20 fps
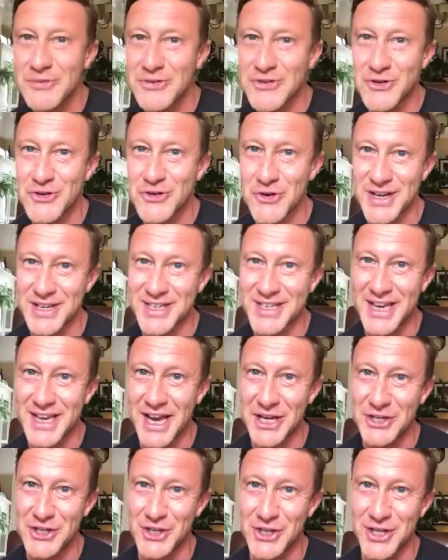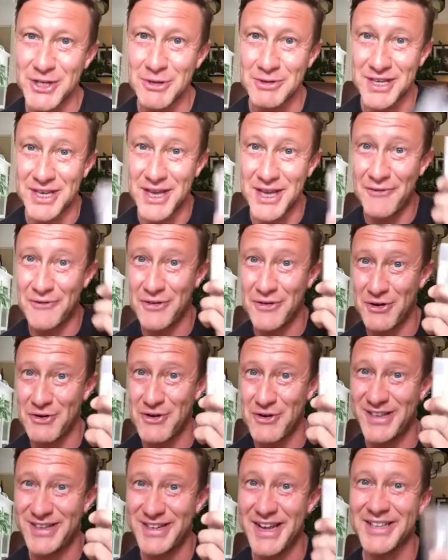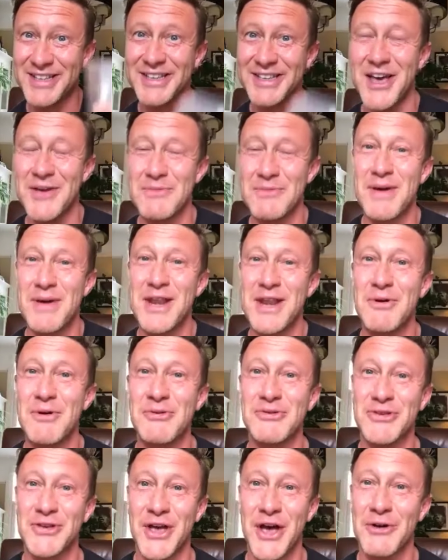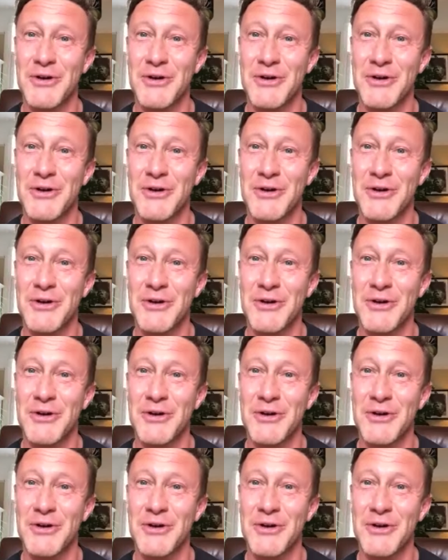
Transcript: Street Station. This was Chris Nix gave me many moons ago.